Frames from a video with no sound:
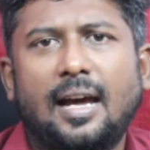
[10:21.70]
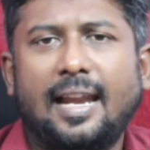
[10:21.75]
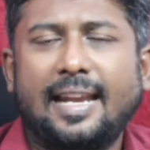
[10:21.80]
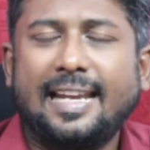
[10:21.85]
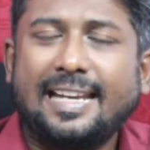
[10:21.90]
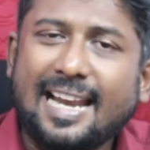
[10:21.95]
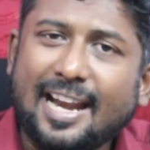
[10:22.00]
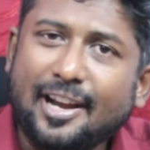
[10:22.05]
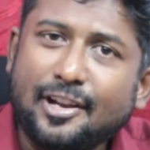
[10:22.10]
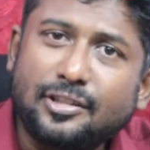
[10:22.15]

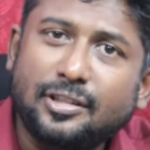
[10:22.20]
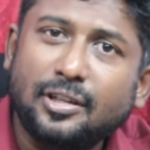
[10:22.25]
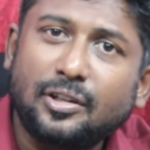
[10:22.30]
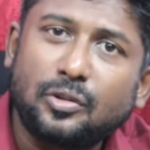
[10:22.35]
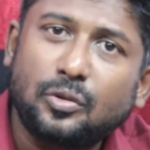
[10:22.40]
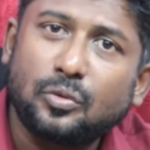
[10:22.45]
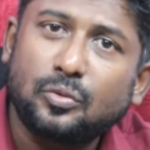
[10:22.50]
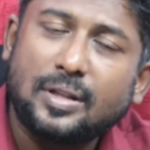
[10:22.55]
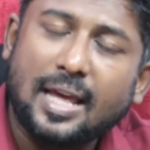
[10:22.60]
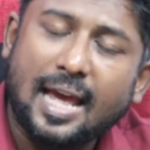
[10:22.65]
In
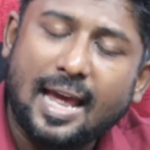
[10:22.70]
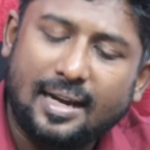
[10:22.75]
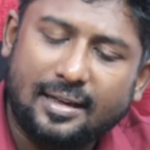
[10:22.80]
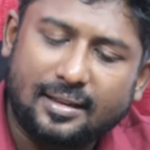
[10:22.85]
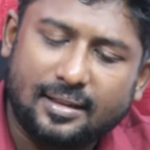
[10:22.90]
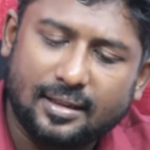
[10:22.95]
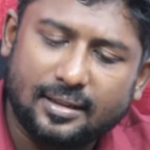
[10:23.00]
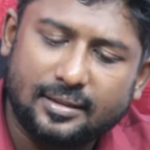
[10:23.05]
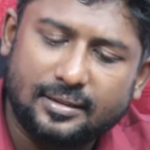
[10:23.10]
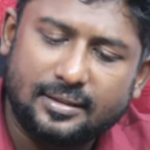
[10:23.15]
addition to
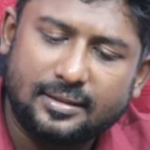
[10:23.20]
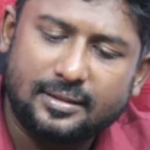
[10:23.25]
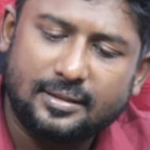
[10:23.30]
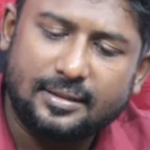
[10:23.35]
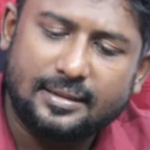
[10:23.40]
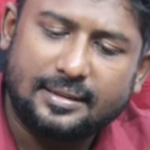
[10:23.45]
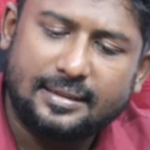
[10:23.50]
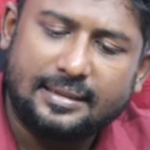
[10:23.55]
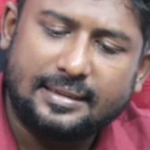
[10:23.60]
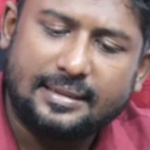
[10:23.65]
that,
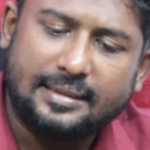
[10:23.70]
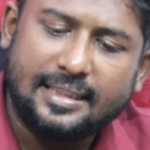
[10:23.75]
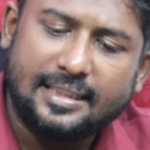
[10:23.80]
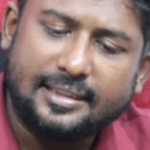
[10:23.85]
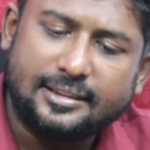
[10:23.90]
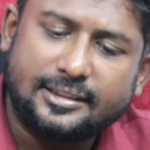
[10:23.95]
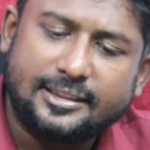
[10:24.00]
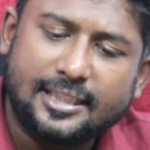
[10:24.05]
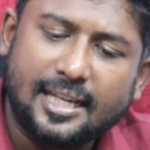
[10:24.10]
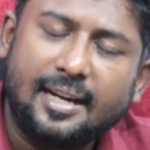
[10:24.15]

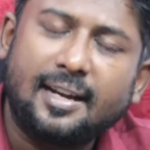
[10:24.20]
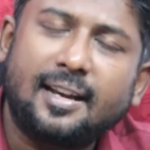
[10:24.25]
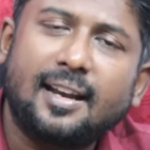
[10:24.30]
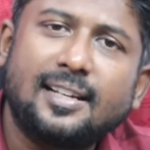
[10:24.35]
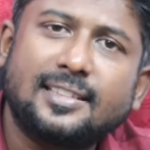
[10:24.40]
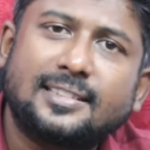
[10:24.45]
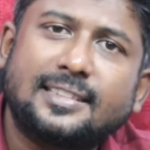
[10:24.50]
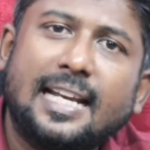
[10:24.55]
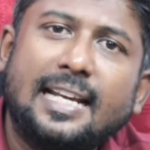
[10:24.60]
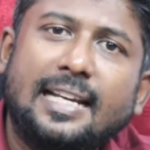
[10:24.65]
the
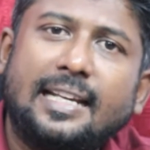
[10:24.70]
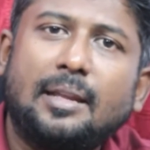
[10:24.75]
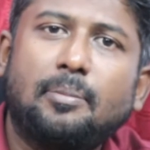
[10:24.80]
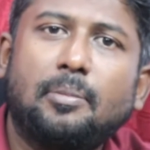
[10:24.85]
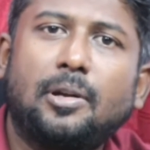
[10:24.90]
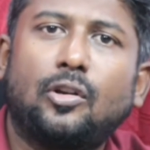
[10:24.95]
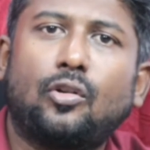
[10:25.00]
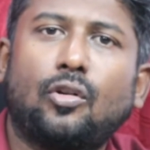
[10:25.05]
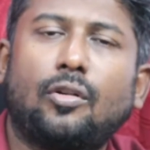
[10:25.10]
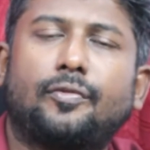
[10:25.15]
general
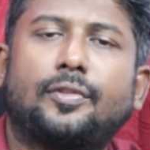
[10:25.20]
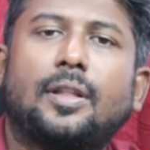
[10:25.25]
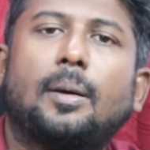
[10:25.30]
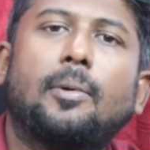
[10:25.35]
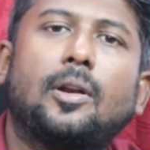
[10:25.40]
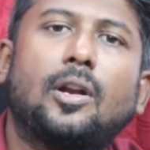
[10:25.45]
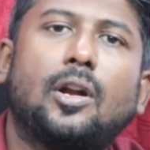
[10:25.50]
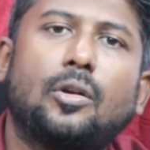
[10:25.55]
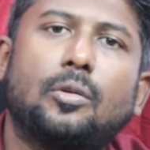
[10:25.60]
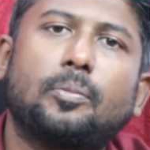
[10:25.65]
sentiment of
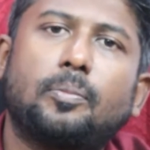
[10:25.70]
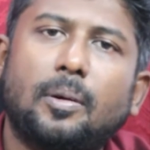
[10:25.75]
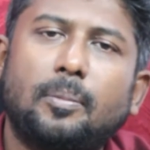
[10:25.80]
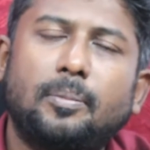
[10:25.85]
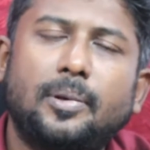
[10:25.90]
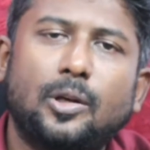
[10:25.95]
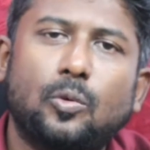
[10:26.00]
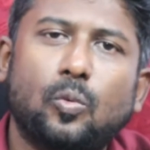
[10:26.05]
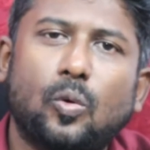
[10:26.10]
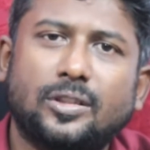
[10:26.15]
Tamil Nadu
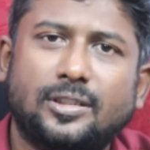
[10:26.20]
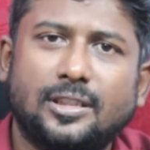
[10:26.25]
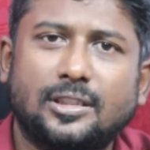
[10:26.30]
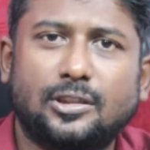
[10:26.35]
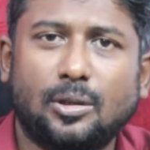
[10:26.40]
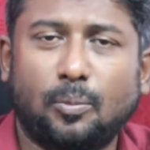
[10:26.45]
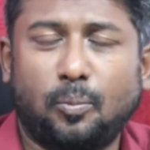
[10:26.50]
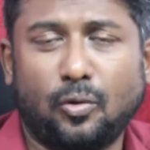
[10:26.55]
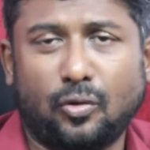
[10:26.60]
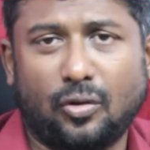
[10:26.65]
public was in
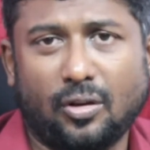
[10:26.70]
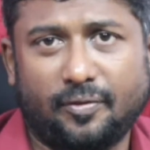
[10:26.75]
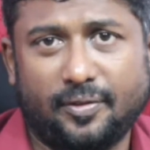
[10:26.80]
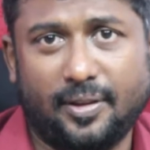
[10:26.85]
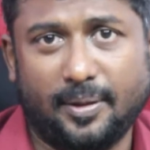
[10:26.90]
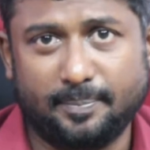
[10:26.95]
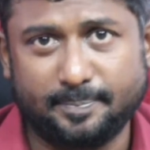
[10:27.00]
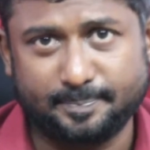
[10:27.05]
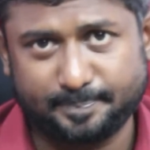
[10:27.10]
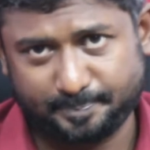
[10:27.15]
support of them.